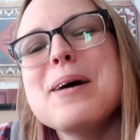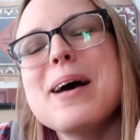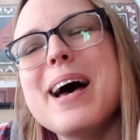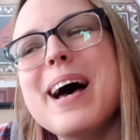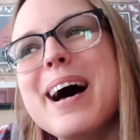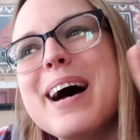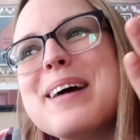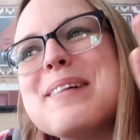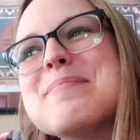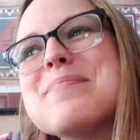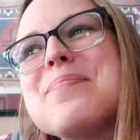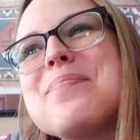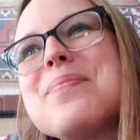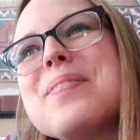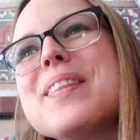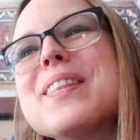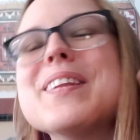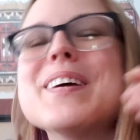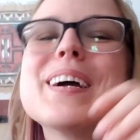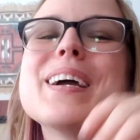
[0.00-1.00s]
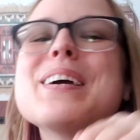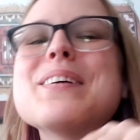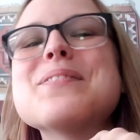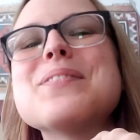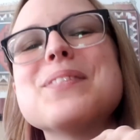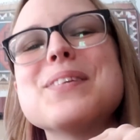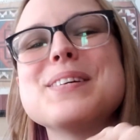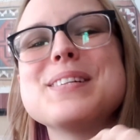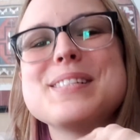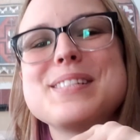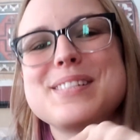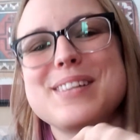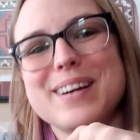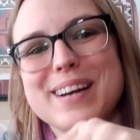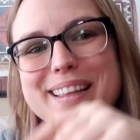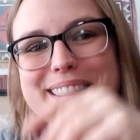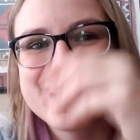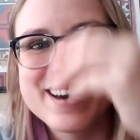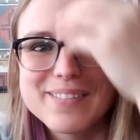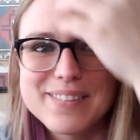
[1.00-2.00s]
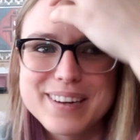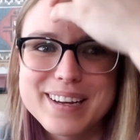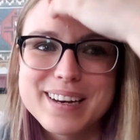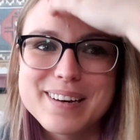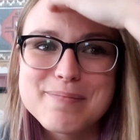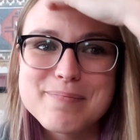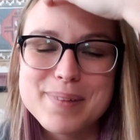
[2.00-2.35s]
I'm looking forward to starting that one,